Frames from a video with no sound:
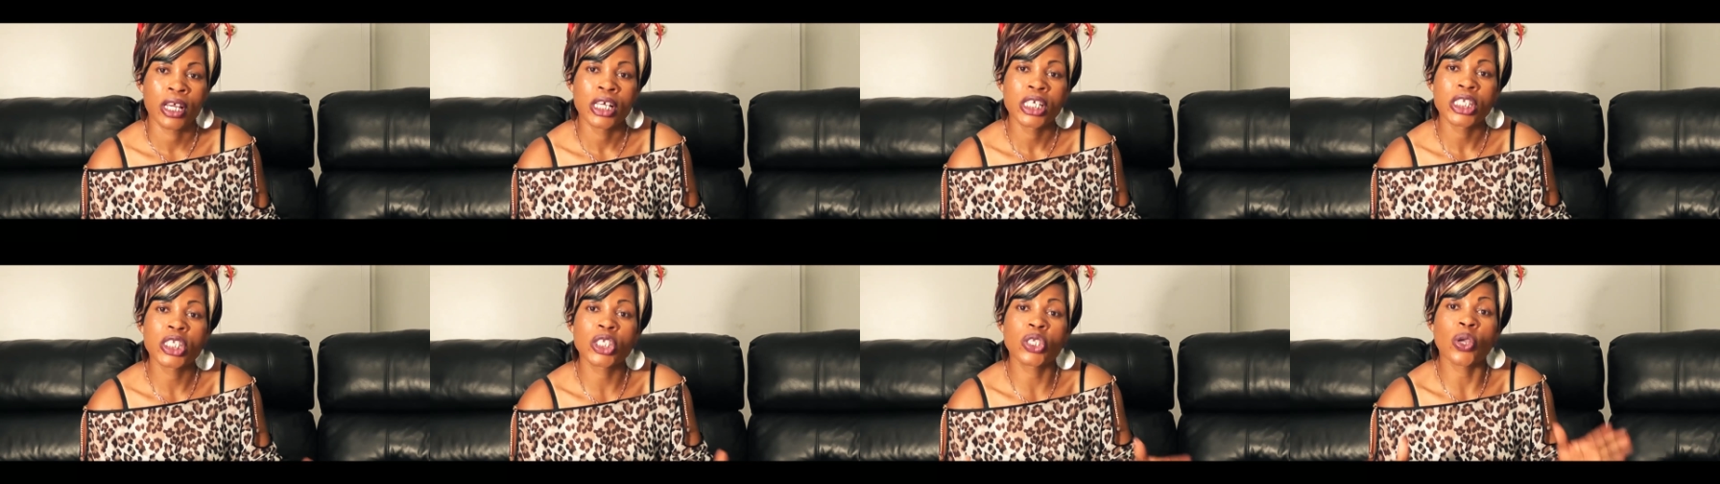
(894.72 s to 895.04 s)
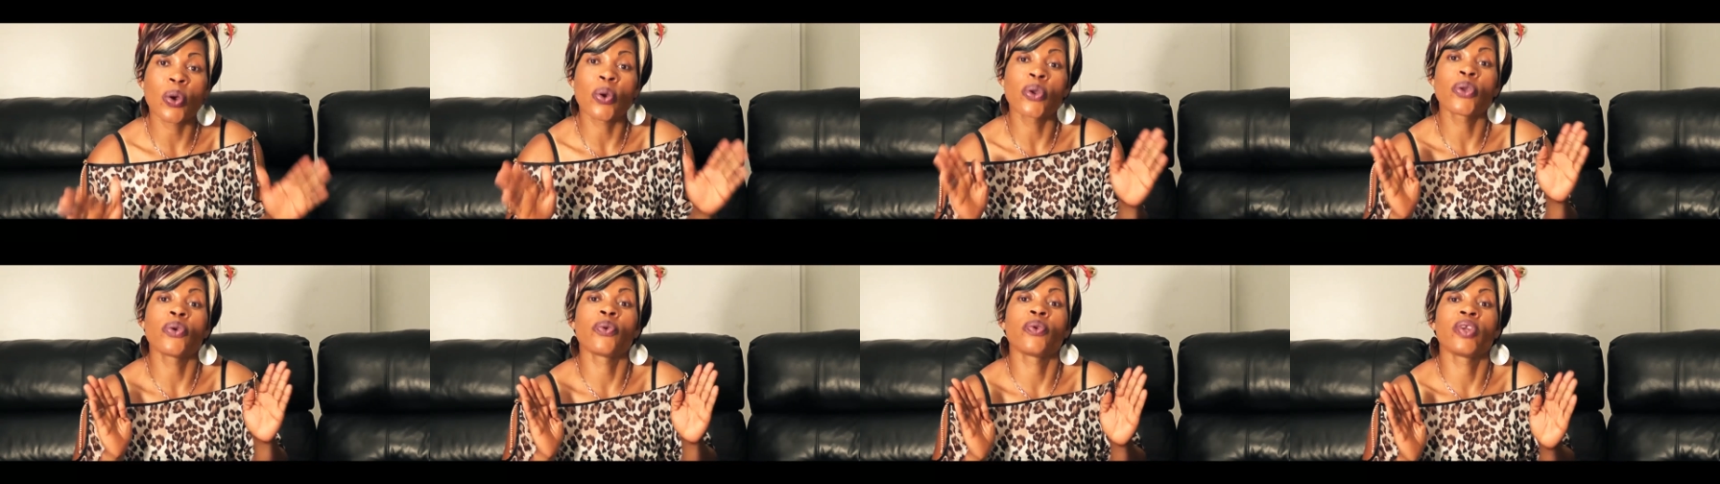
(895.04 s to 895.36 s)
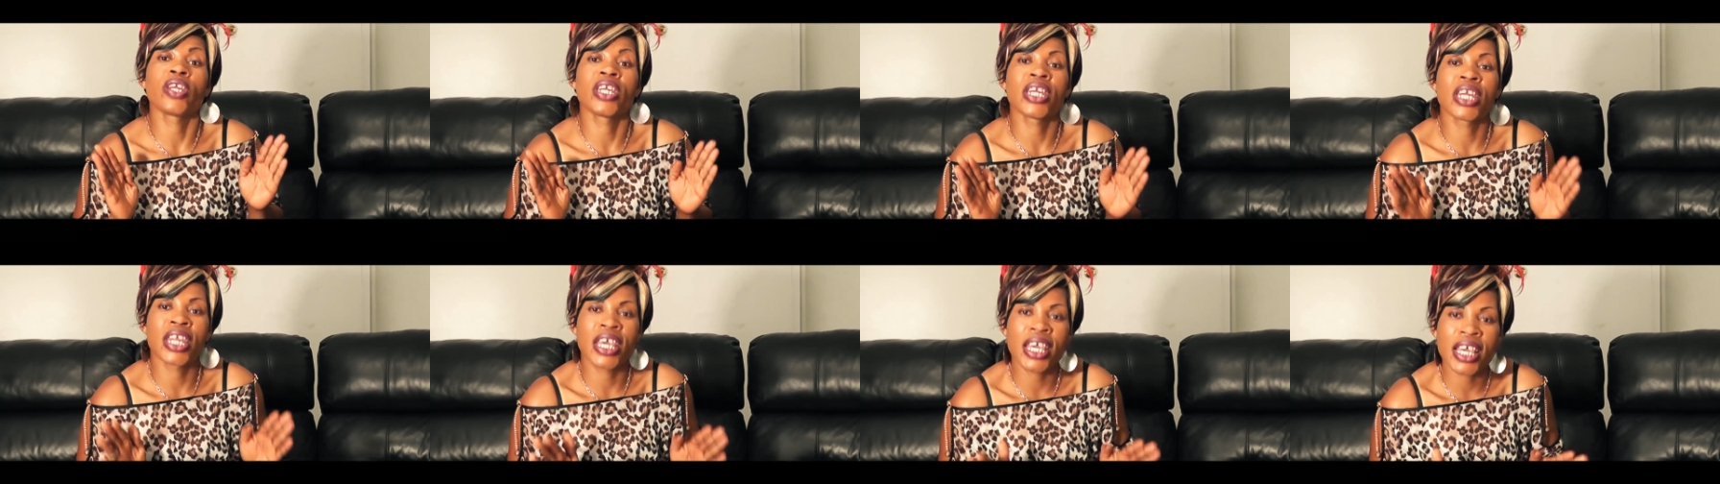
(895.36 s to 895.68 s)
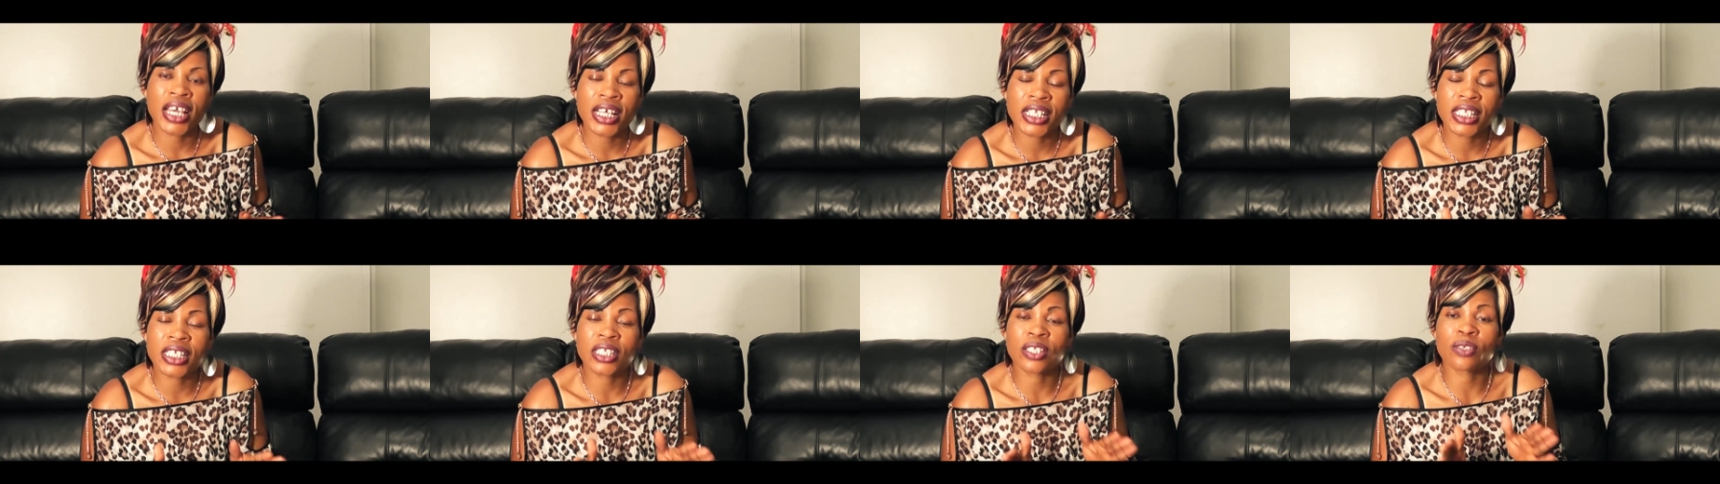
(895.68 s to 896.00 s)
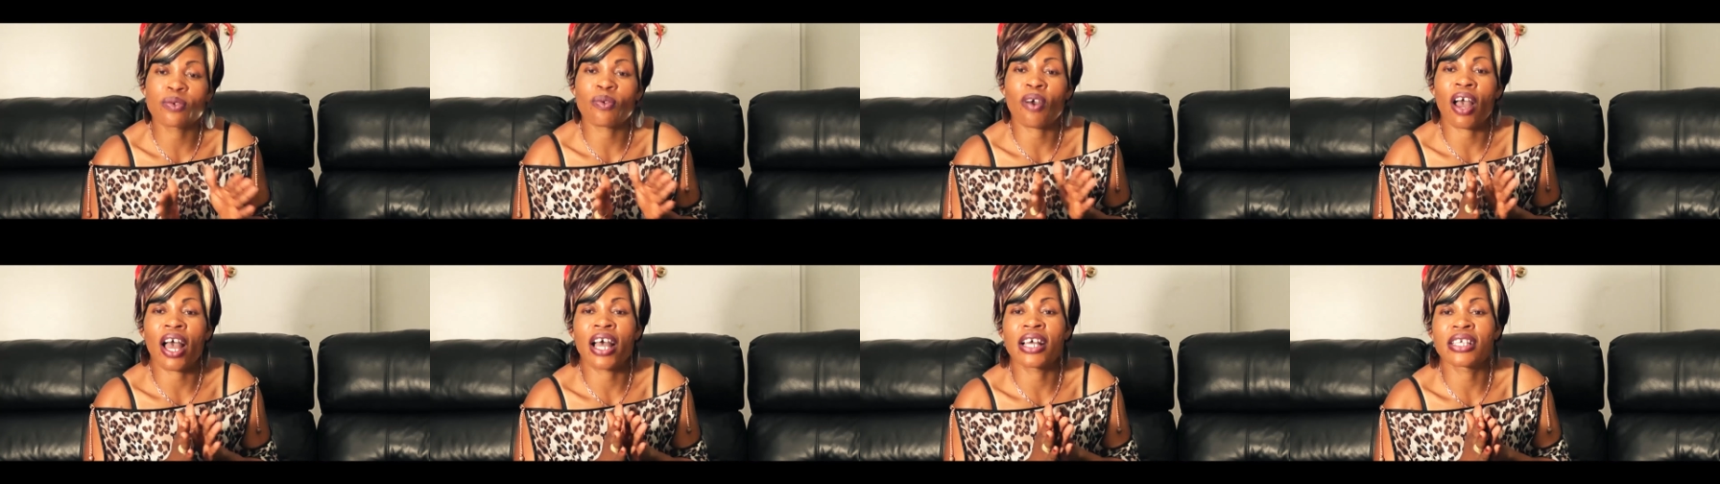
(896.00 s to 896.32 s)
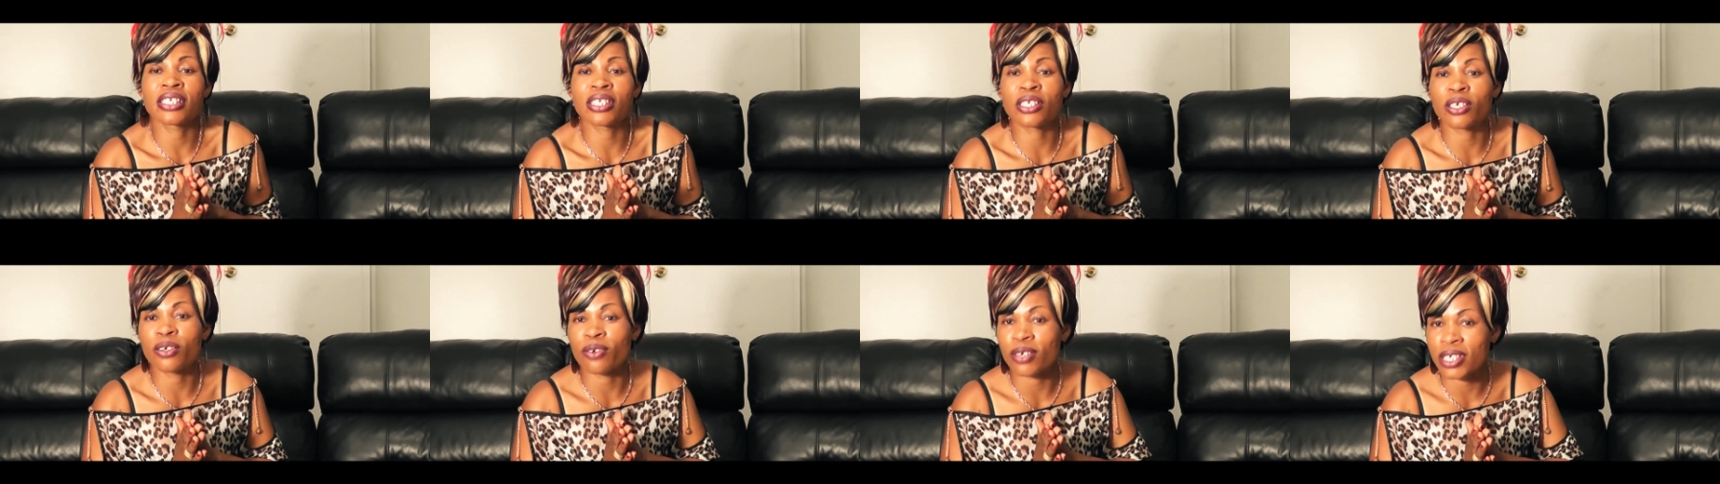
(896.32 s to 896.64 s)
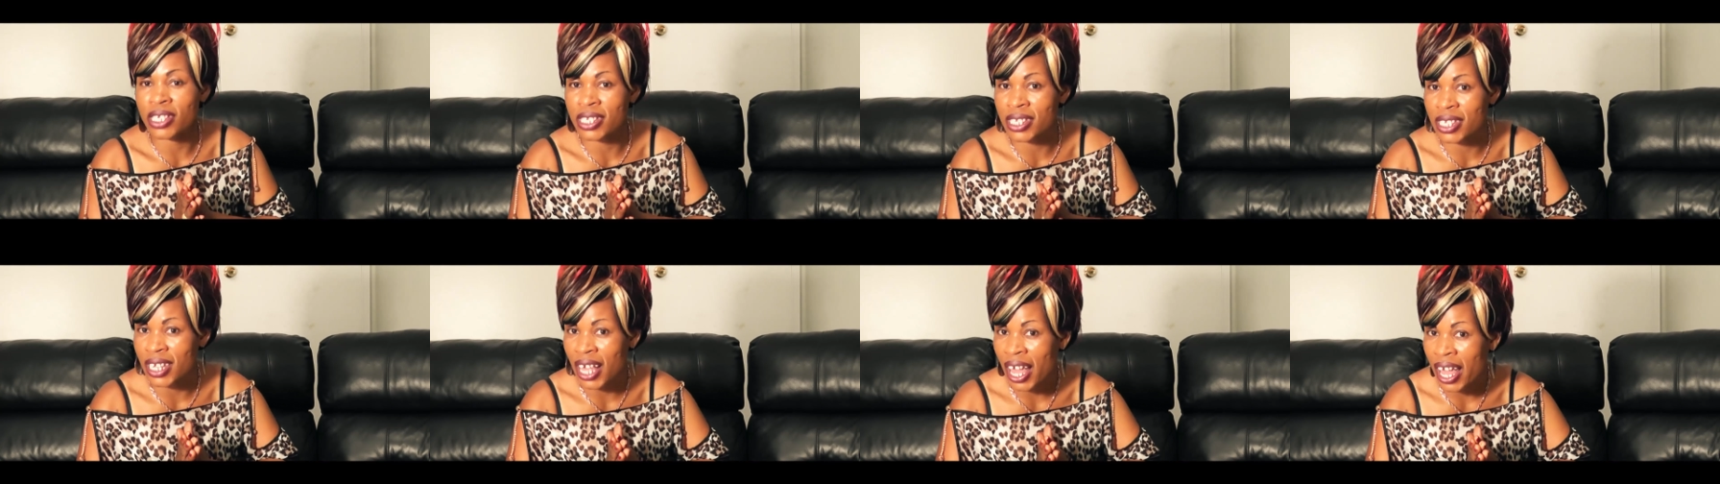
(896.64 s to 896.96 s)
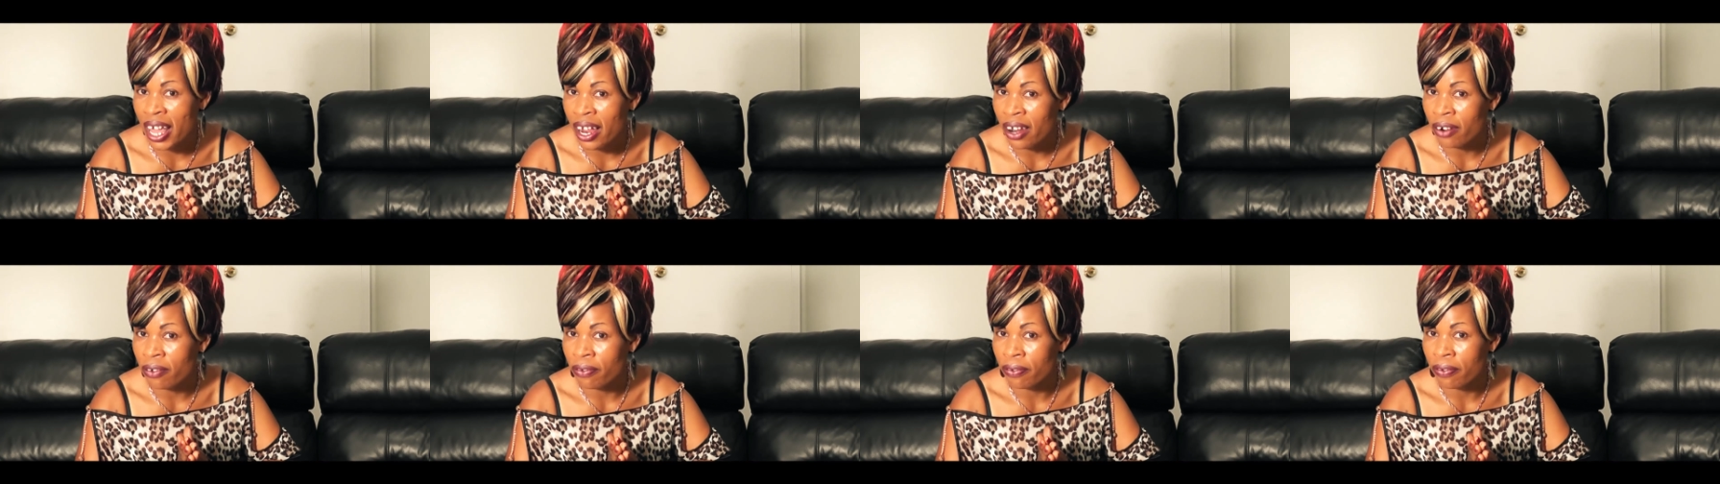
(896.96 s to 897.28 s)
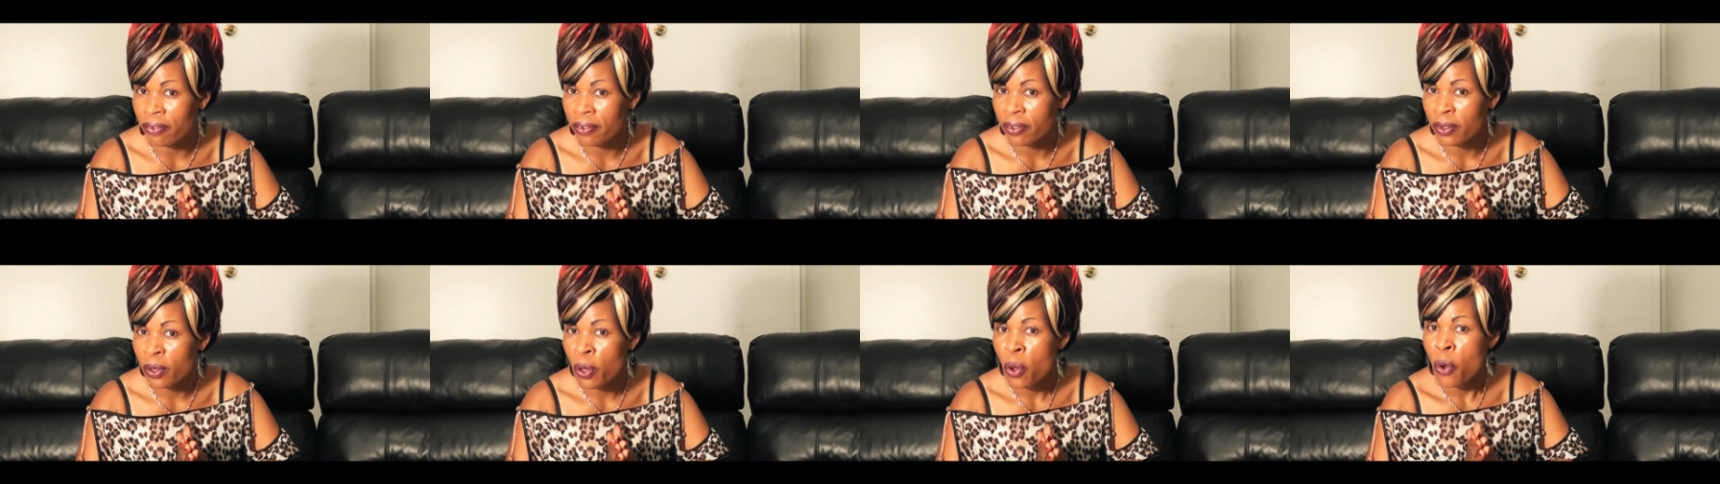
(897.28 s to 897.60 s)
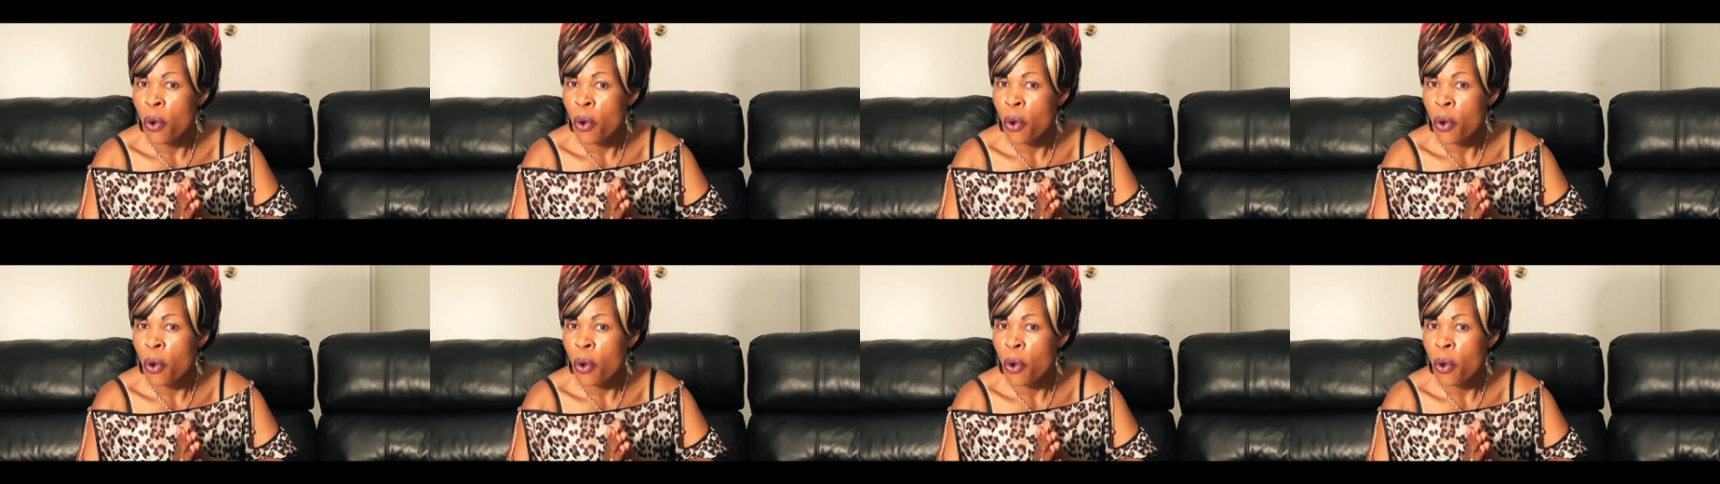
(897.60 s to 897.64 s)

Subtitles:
So you need to ask yourself,